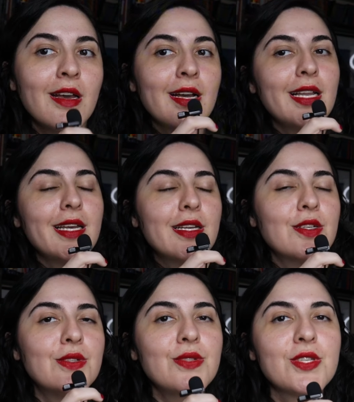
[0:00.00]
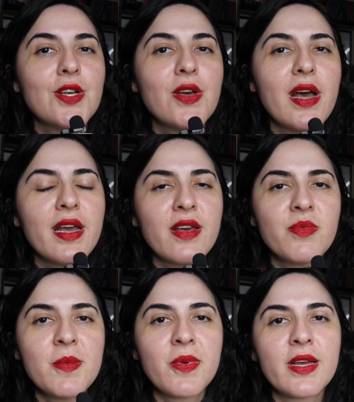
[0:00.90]
Hello! So I have
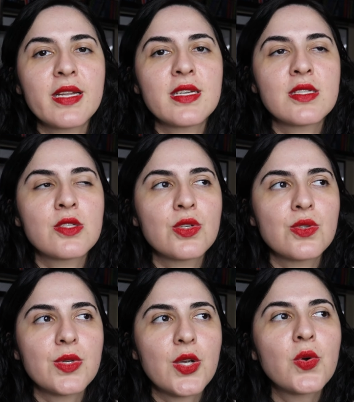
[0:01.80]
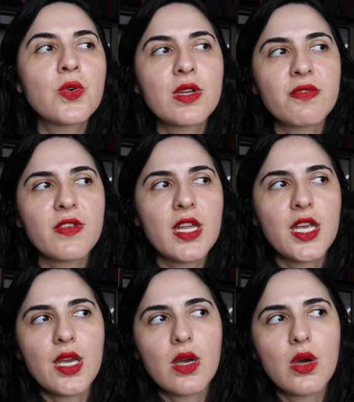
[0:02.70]
been planning to record a
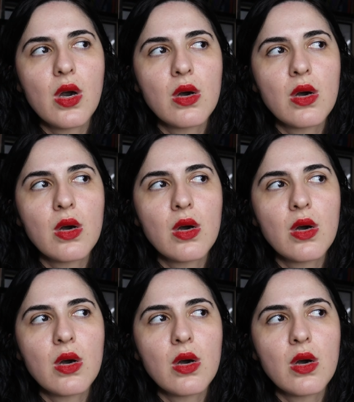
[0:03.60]
video